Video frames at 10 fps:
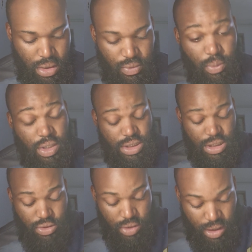We want to
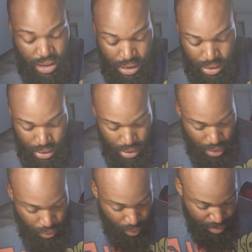touch on again.
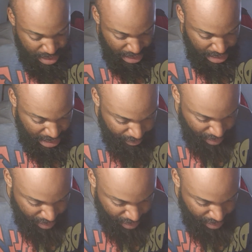Romans 16